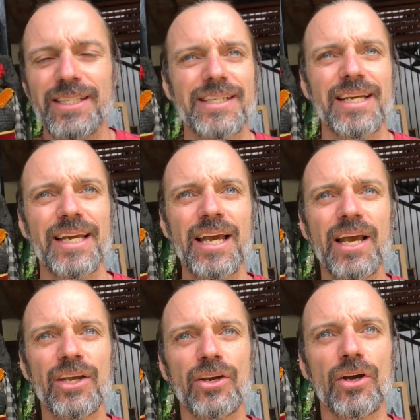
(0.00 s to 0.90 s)
It's like,
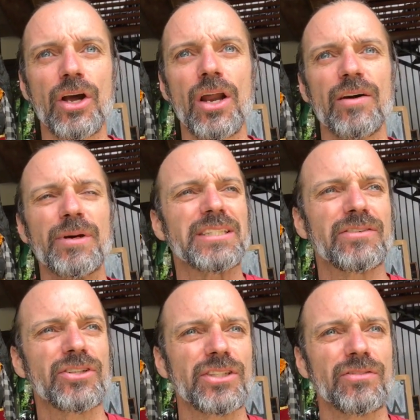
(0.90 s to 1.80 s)
you know, can't love
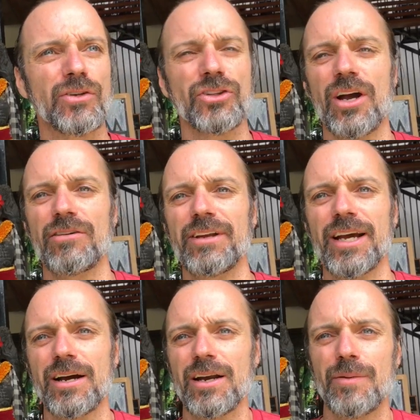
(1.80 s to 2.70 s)
myself because I've got
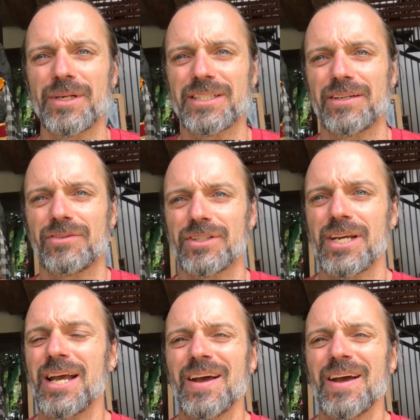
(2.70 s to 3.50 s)
diarrhea, I can't love myself because